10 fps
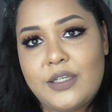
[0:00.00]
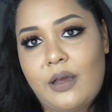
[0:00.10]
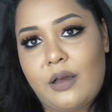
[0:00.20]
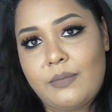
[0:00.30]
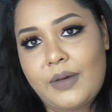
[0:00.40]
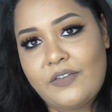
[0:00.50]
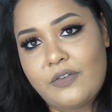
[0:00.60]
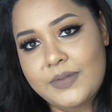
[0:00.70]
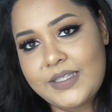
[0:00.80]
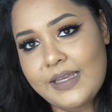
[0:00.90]
So I got mine
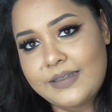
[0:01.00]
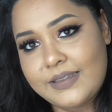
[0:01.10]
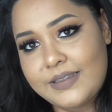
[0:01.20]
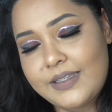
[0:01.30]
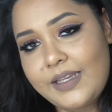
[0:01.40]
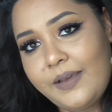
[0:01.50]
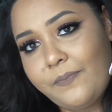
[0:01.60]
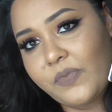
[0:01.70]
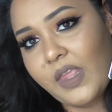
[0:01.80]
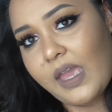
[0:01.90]
from Santon
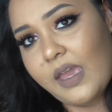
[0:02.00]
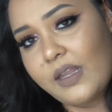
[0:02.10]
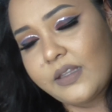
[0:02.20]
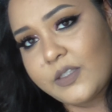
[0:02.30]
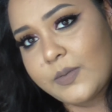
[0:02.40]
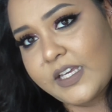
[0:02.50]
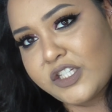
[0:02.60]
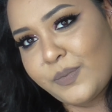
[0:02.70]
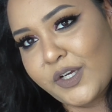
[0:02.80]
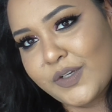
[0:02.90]
City, and this was
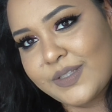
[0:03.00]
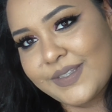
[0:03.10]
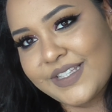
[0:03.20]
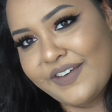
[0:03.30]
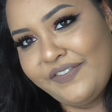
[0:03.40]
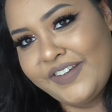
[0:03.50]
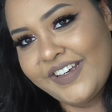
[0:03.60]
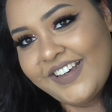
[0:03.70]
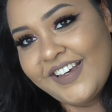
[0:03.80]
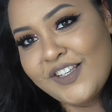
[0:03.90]
actually my Christmas
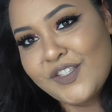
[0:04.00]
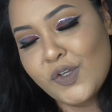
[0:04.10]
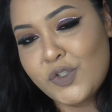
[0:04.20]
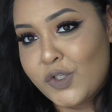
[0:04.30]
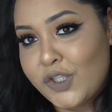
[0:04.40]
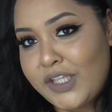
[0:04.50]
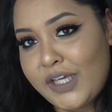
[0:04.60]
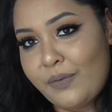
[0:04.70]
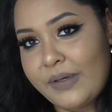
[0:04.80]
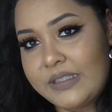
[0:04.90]
gift, so it's a good
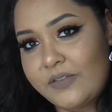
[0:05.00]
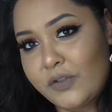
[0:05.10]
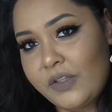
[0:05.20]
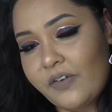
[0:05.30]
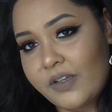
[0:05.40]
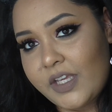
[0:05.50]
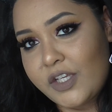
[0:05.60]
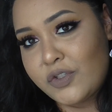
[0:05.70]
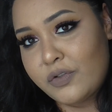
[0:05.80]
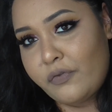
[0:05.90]
thing I waited for the
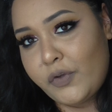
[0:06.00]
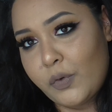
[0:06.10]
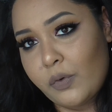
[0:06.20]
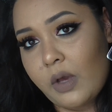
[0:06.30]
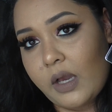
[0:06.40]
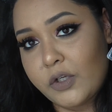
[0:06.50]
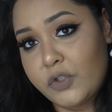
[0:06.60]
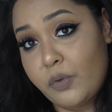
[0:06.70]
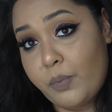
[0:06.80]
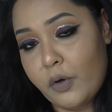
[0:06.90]
foundation review. I
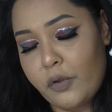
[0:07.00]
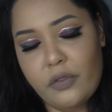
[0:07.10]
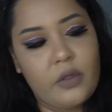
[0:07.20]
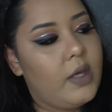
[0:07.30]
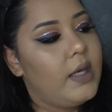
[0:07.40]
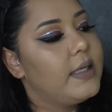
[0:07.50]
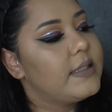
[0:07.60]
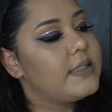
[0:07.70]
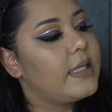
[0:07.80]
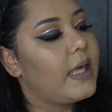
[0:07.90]
could do both
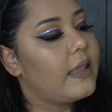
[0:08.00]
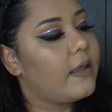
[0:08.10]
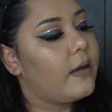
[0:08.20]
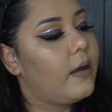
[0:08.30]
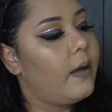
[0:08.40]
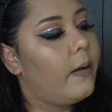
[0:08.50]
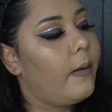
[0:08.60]
together.